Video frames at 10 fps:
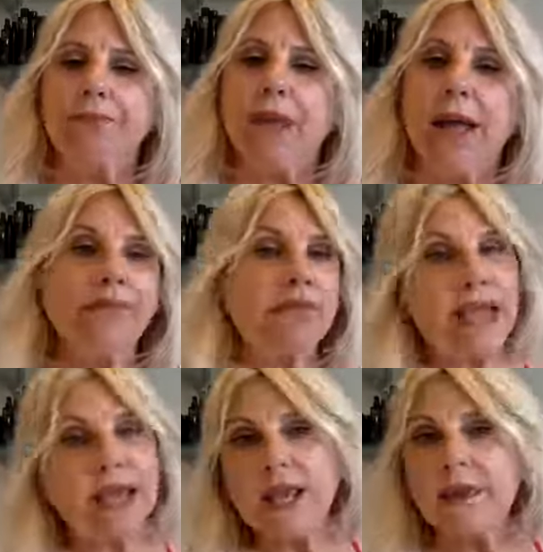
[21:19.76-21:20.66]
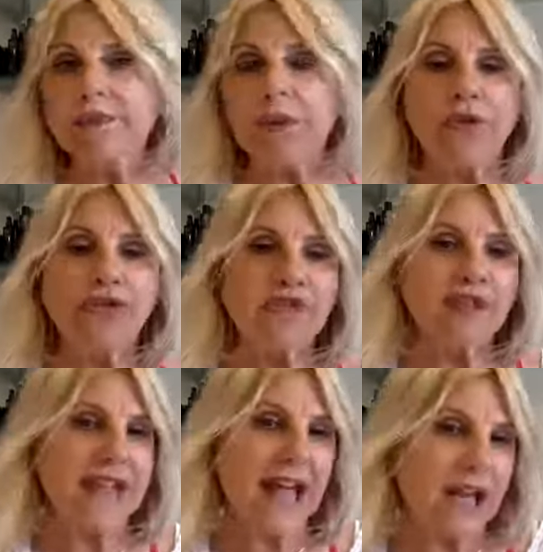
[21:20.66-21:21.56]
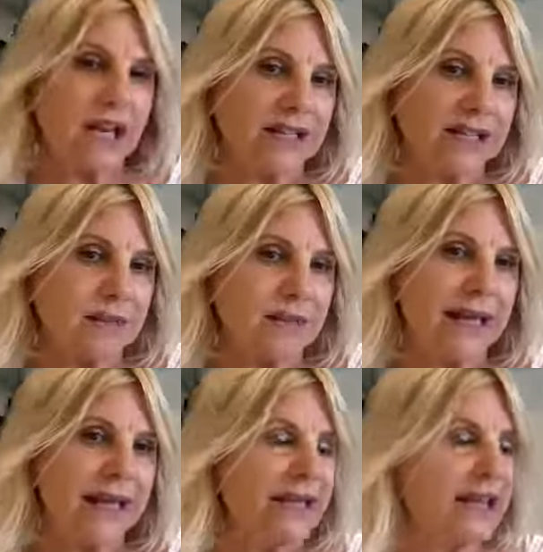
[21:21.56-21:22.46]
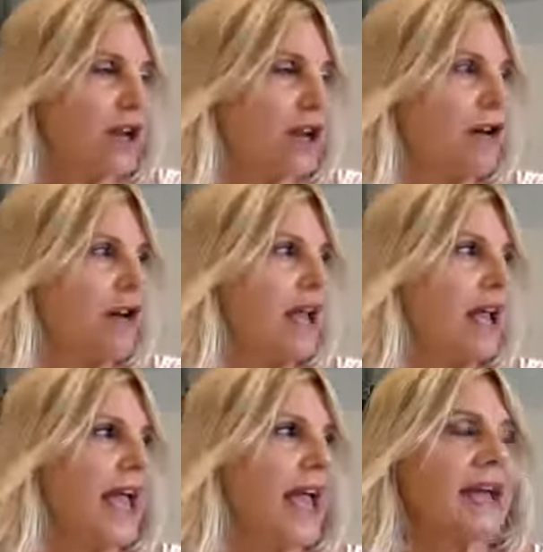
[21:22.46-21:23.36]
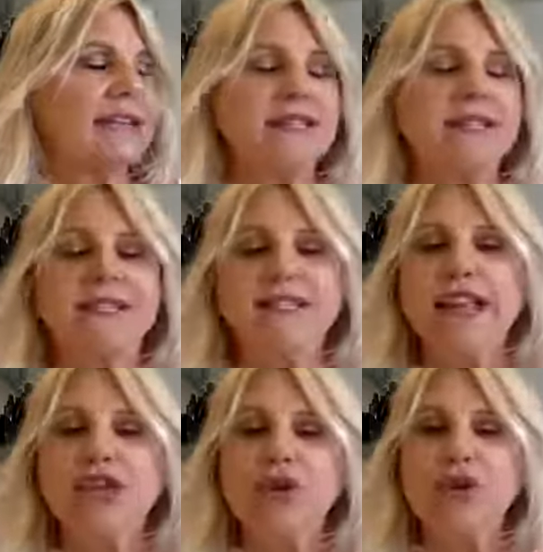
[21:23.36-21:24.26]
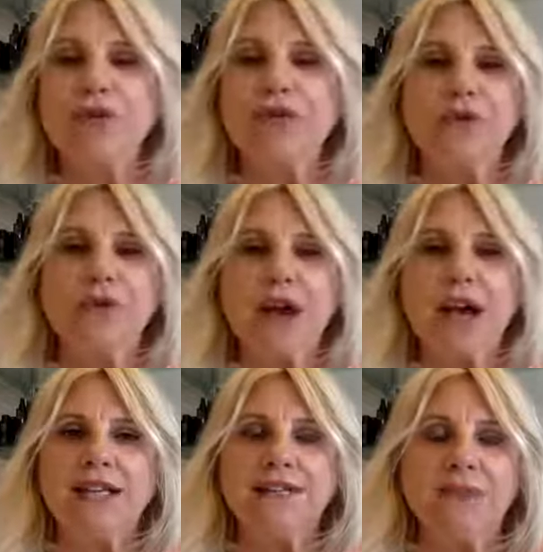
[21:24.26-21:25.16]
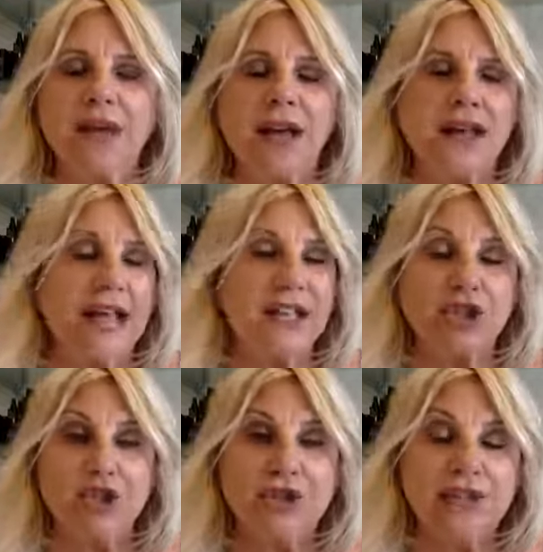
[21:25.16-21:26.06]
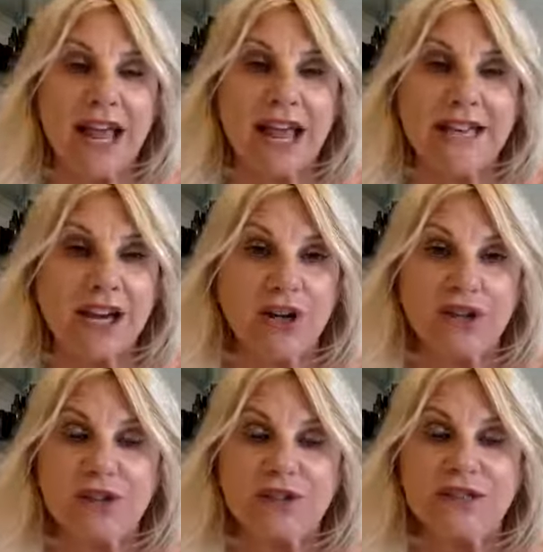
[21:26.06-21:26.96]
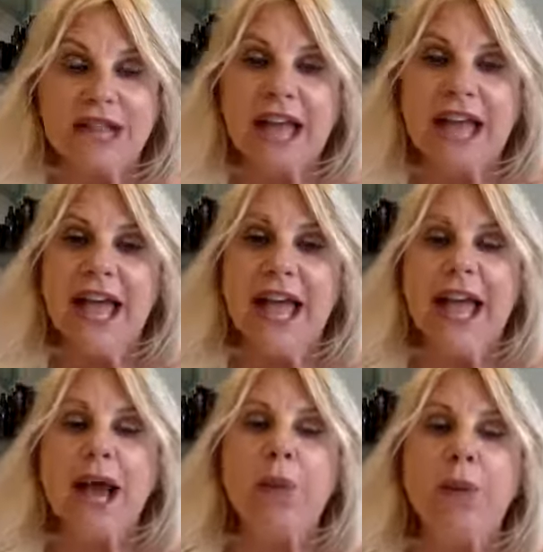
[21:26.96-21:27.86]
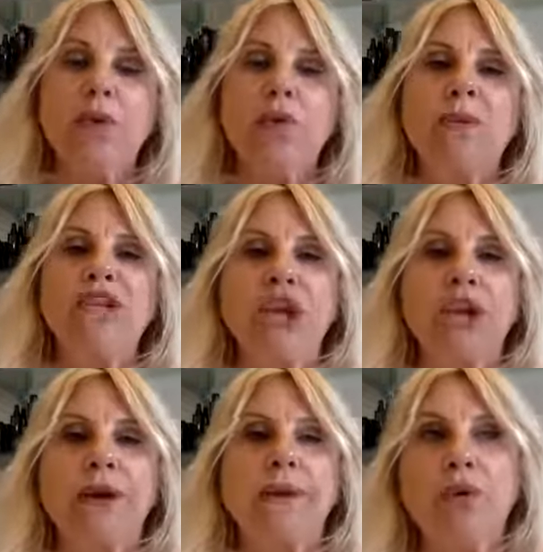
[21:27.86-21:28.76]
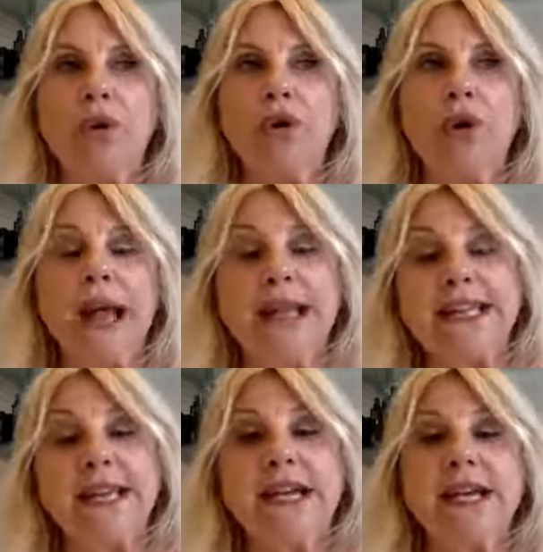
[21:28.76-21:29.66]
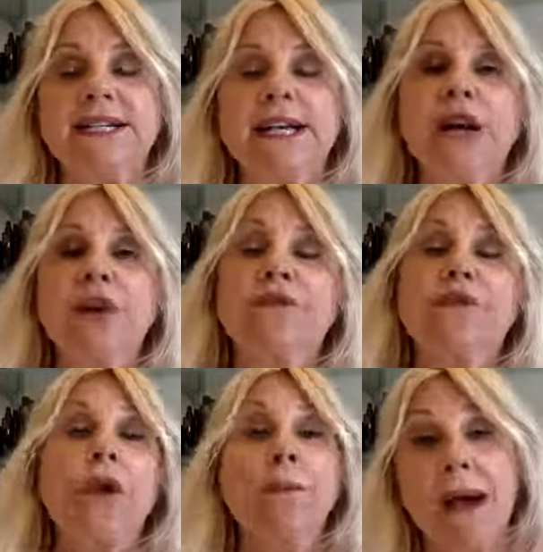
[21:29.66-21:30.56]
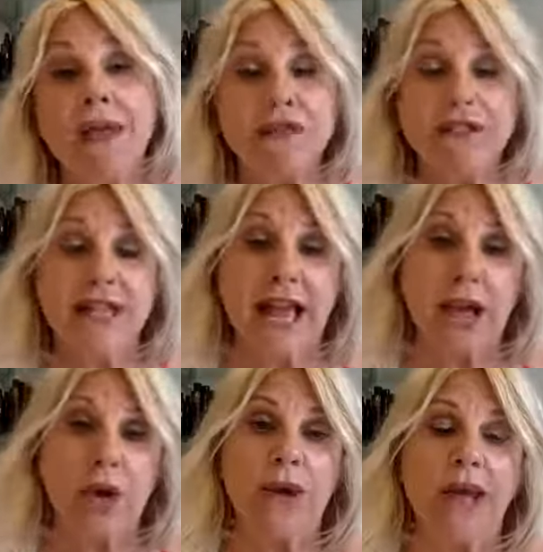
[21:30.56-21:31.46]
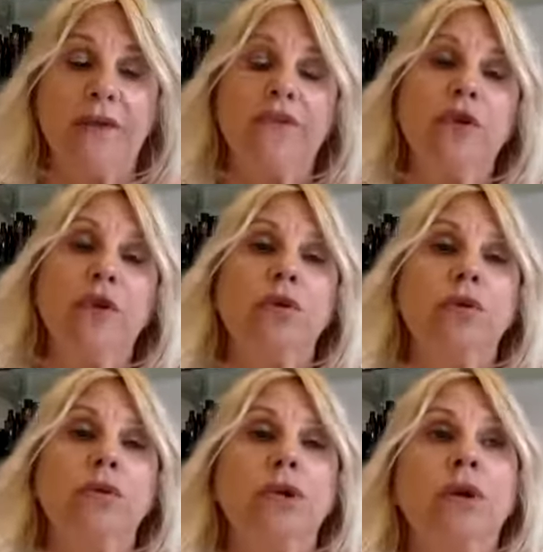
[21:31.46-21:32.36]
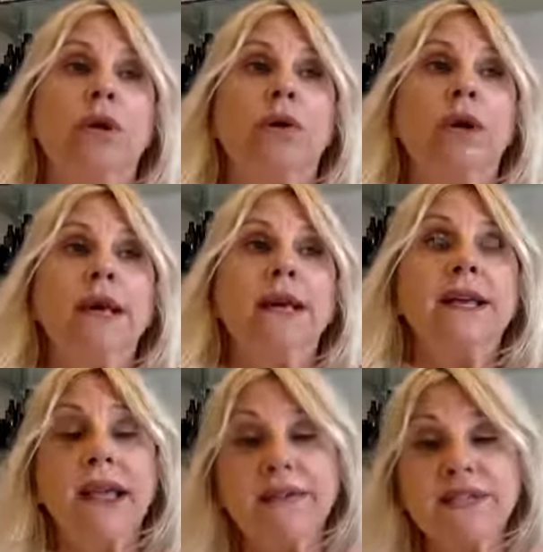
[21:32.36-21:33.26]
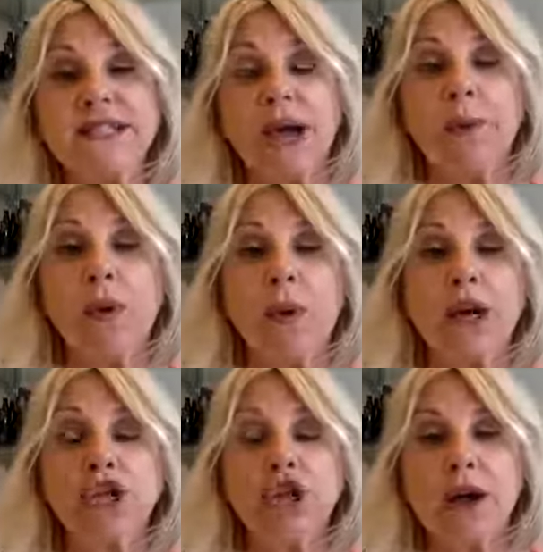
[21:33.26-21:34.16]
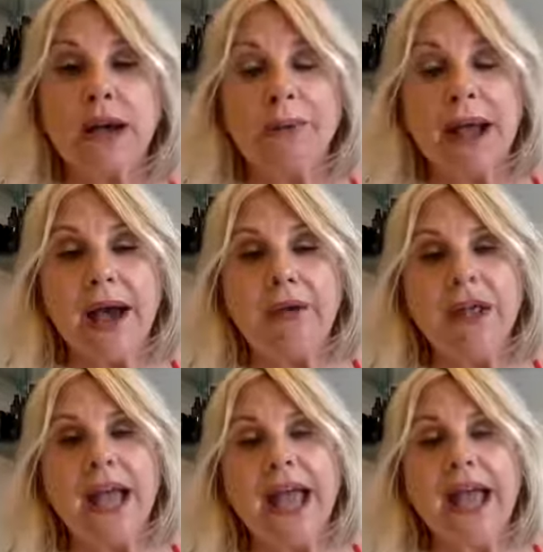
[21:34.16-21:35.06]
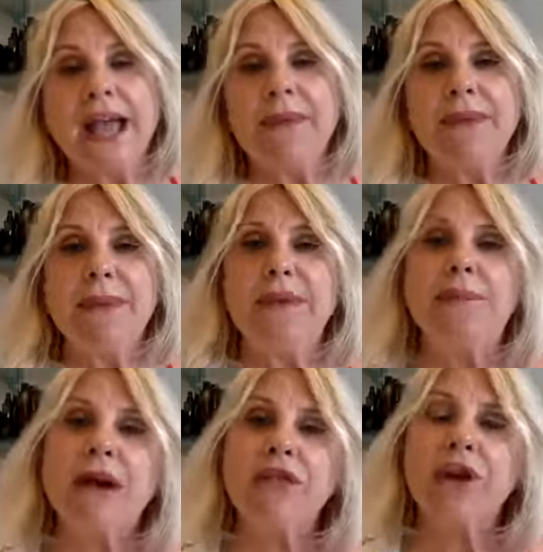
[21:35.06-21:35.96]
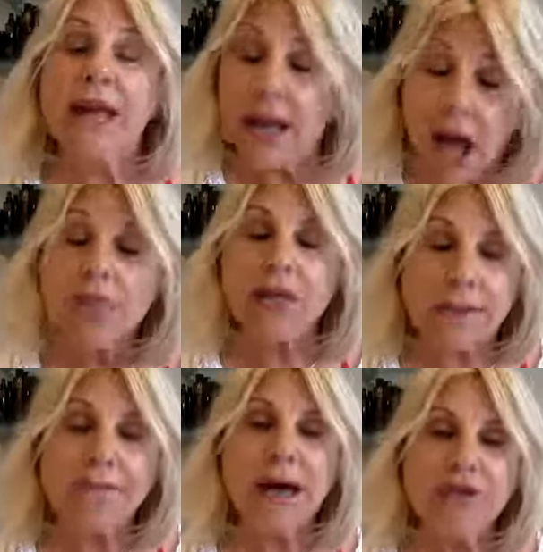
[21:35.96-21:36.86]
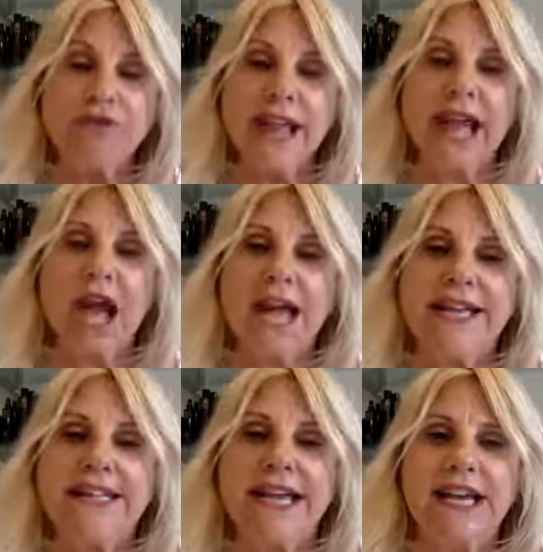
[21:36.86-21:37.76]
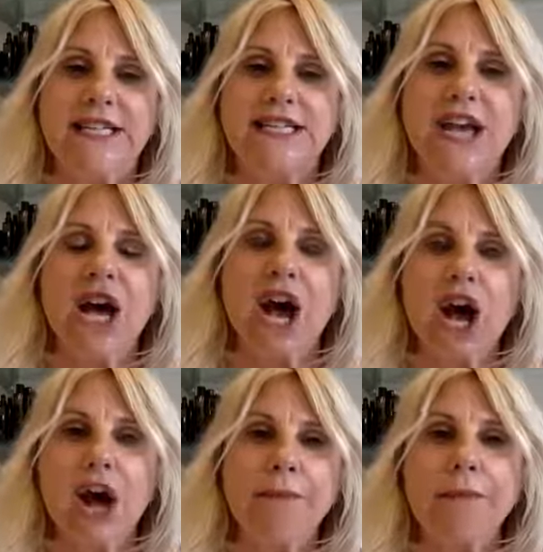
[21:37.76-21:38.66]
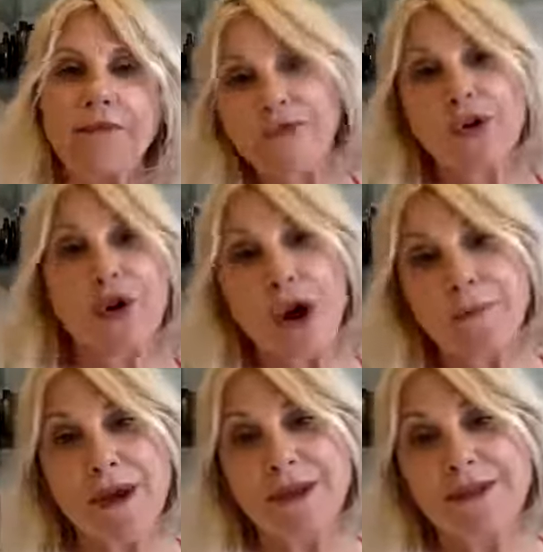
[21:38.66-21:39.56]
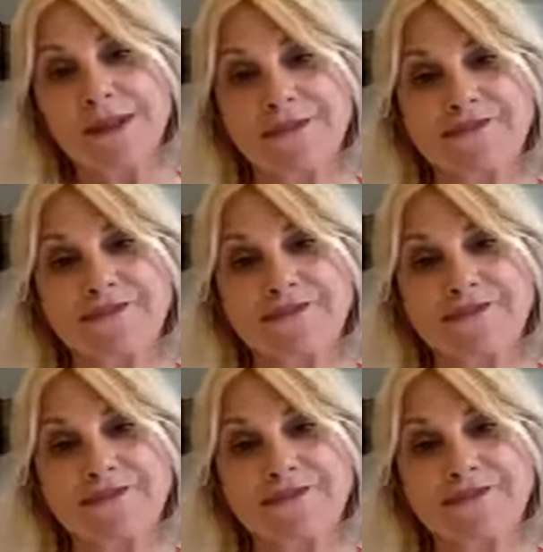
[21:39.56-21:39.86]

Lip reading: am thanking both of the talent to be here, and stay tuned for us next Tuesday, Terah Tuesday, and we will be sharing more ideas for Mother's Day. We have a few little gifts that we want to talk about, and maybe Mother Day ideas for our mothers.